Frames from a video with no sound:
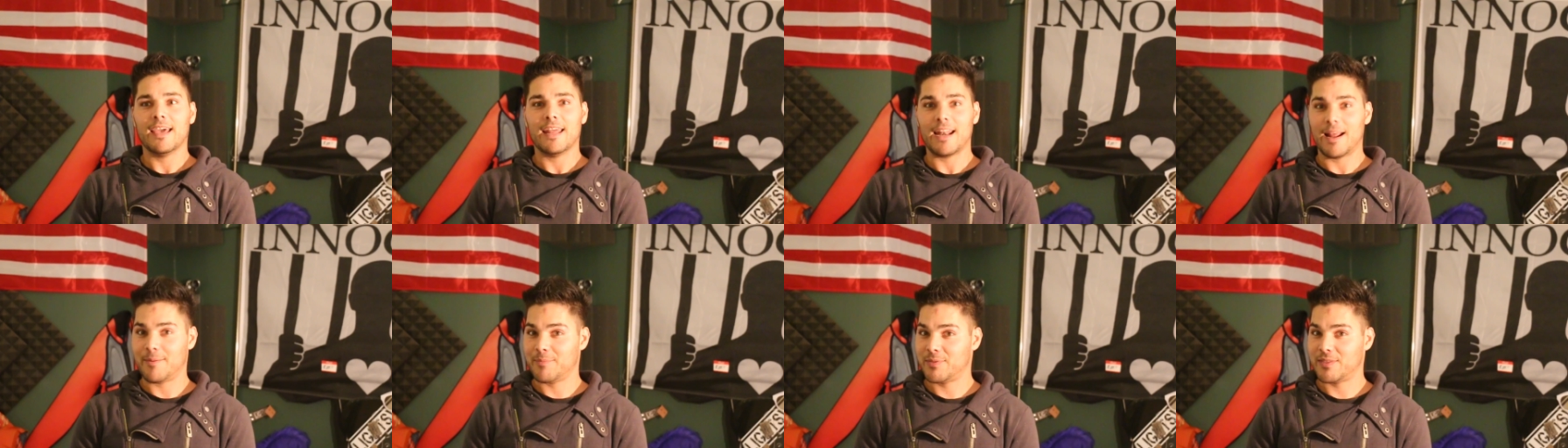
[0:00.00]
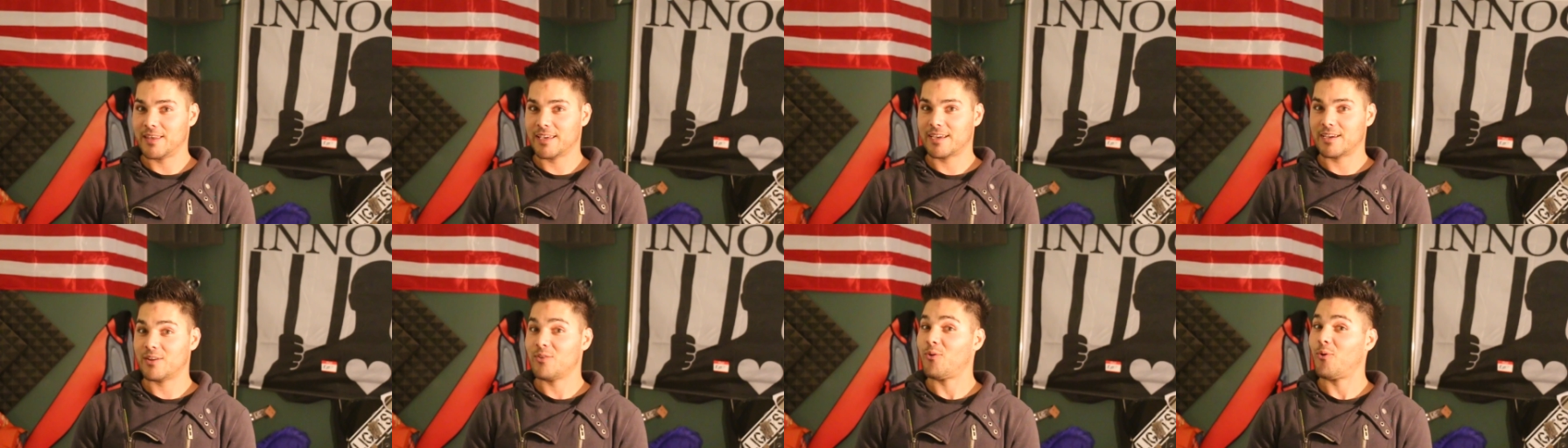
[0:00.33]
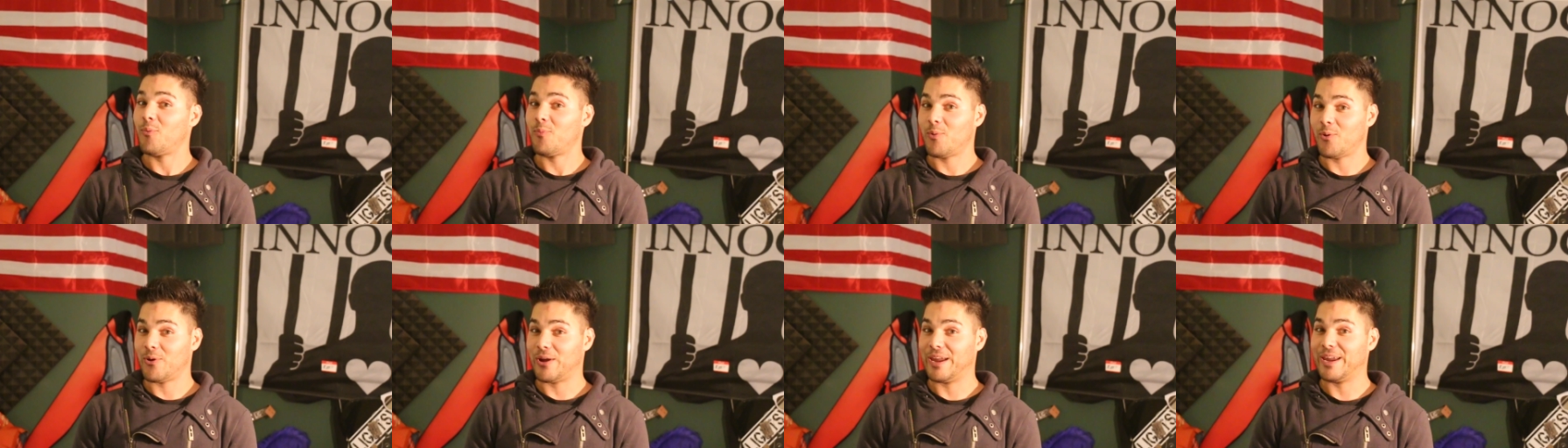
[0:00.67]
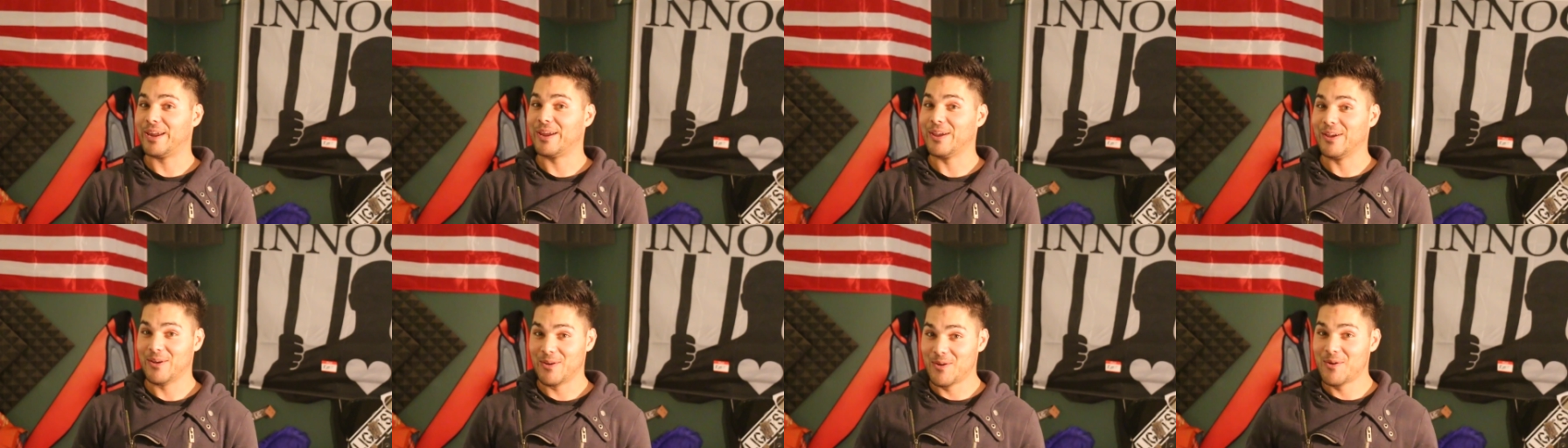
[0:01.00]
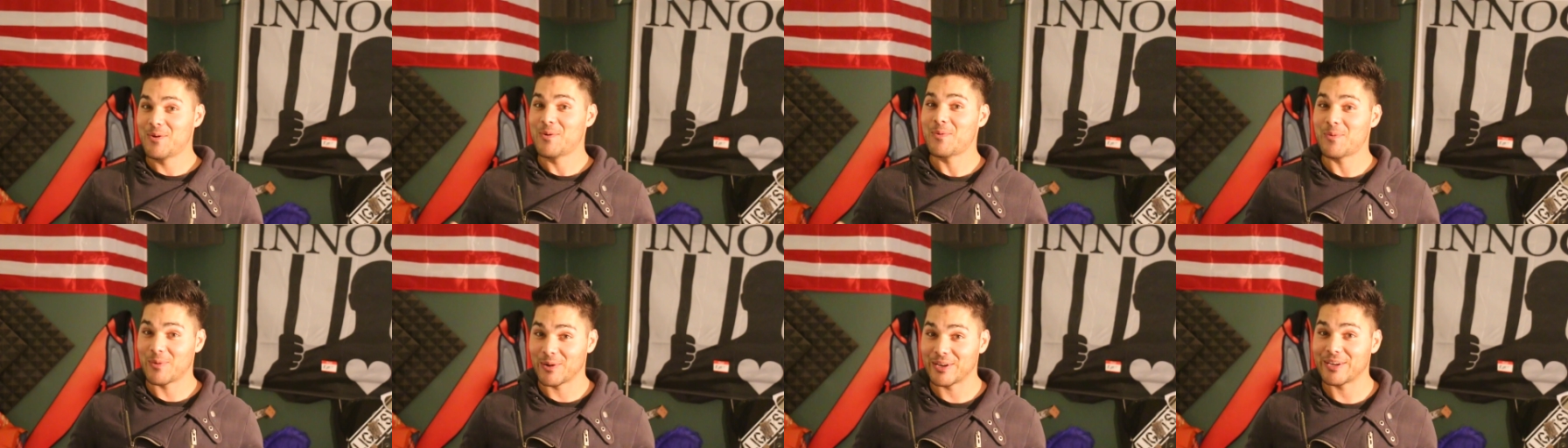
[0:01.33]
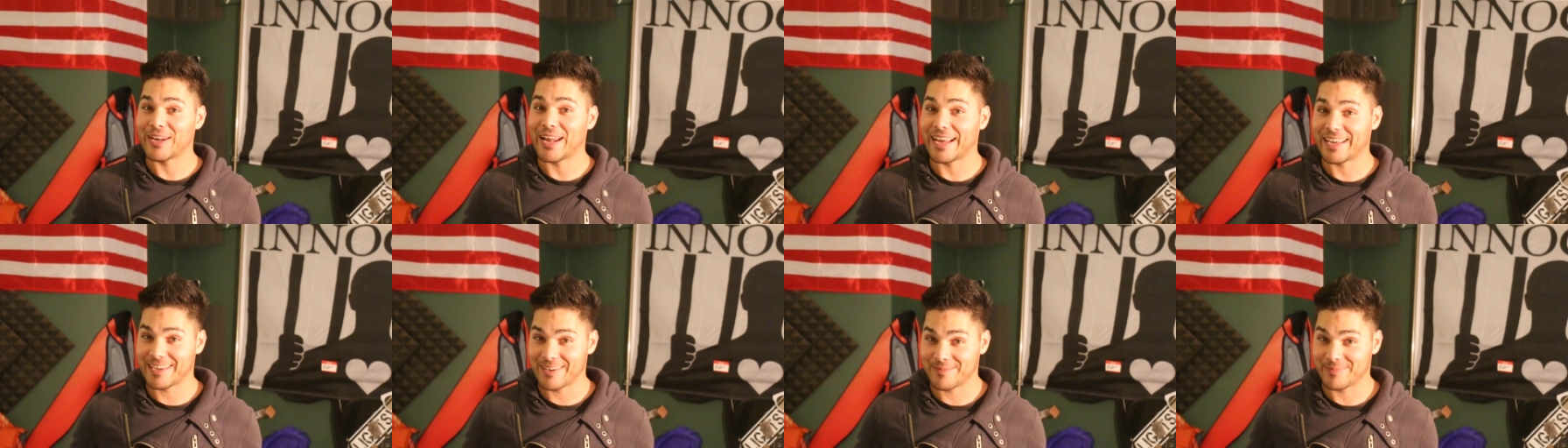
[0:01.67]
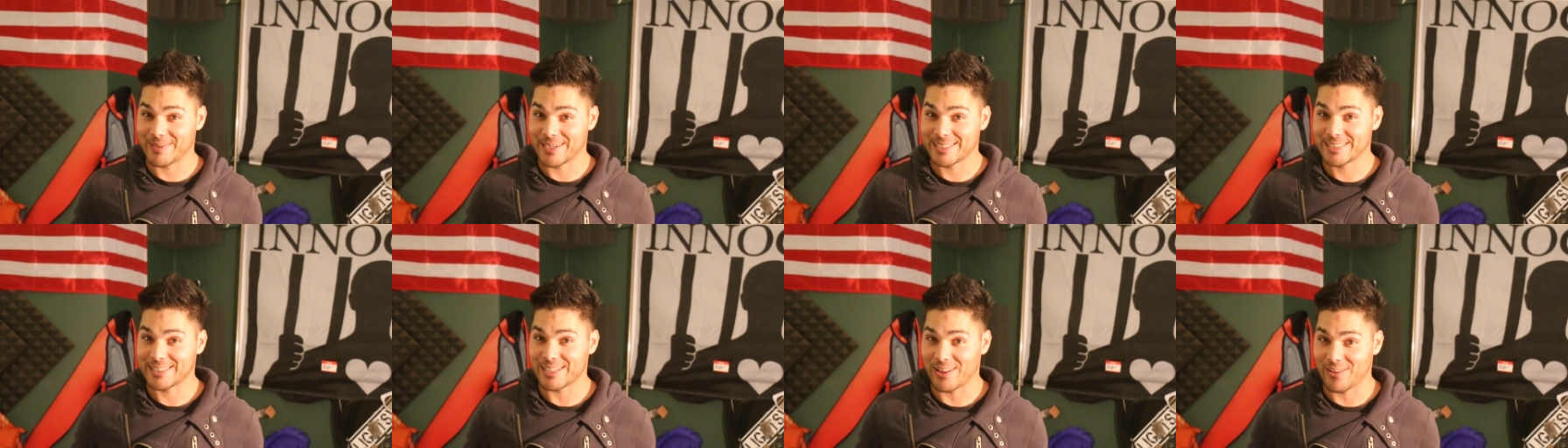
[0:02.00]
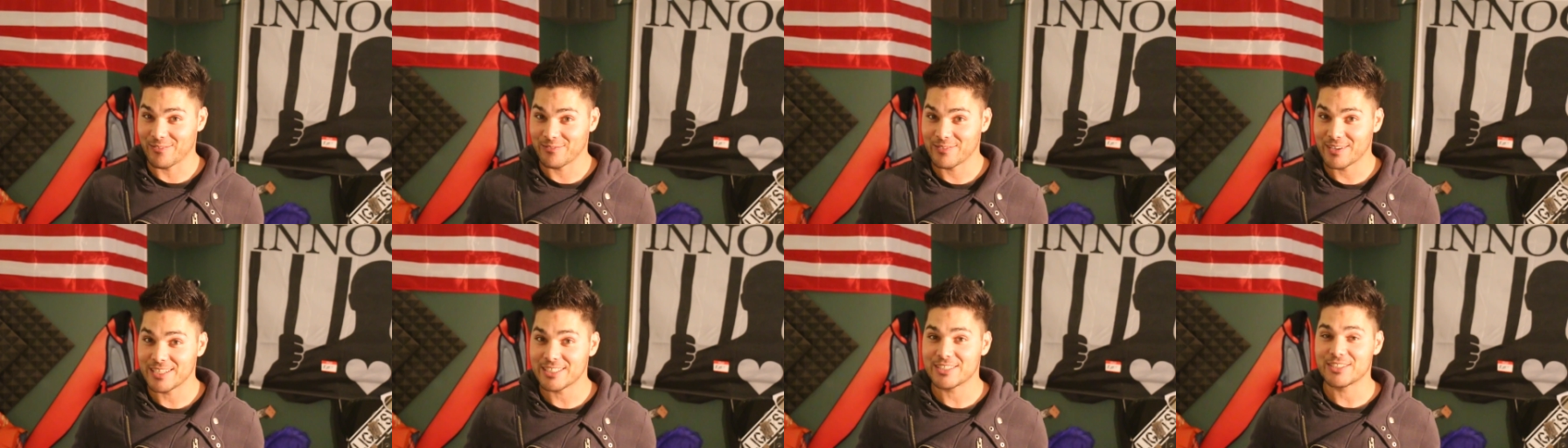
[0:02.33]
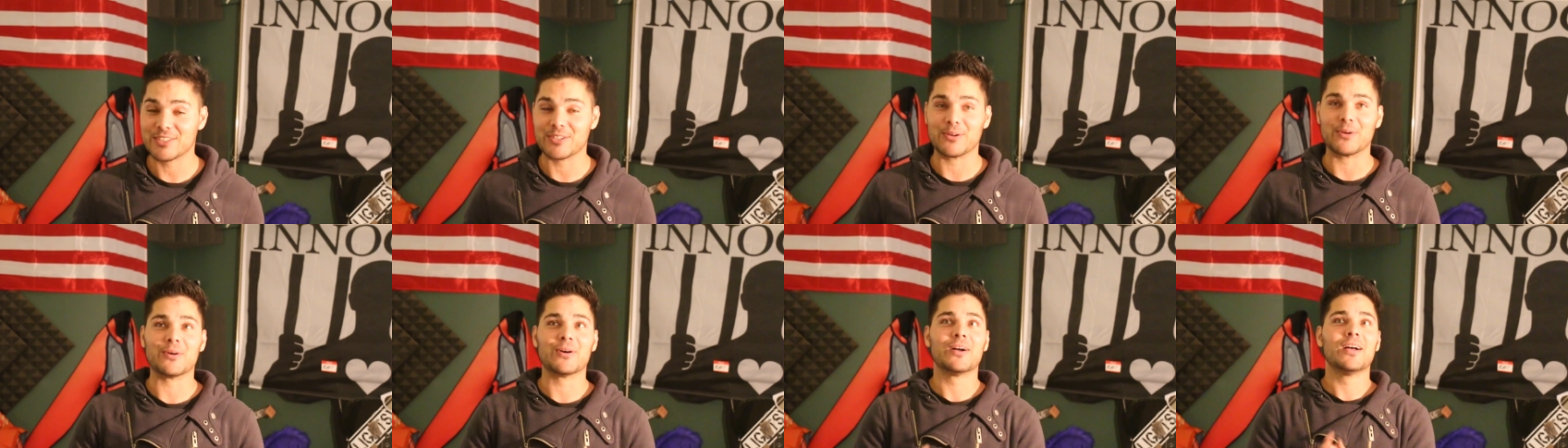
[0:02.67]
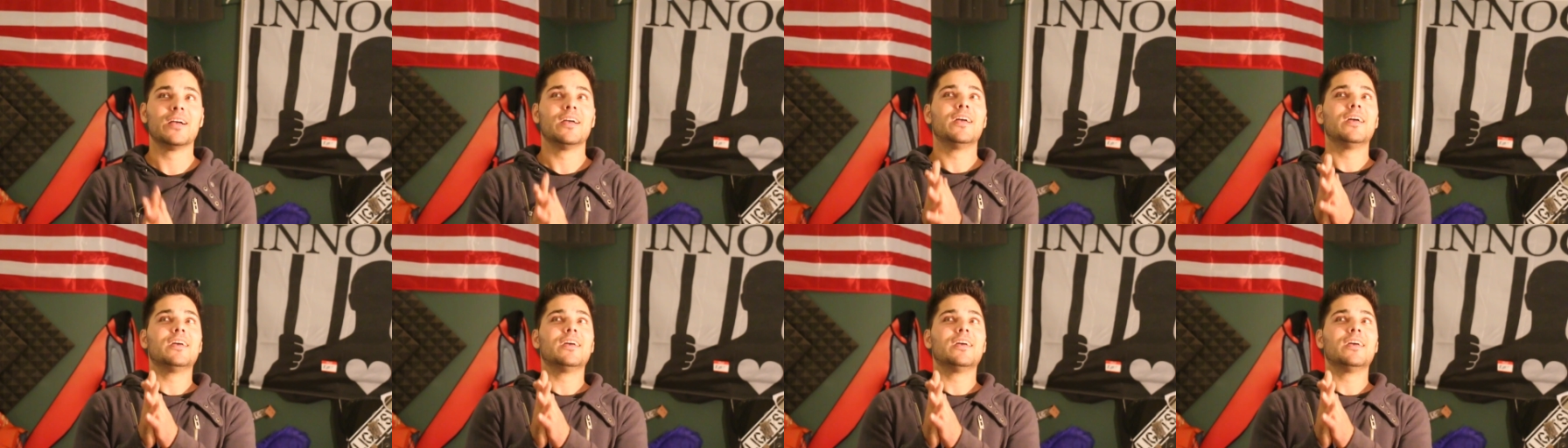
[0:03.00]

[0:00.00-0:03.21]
And I'm thinking, oh boy, what did I get myself into?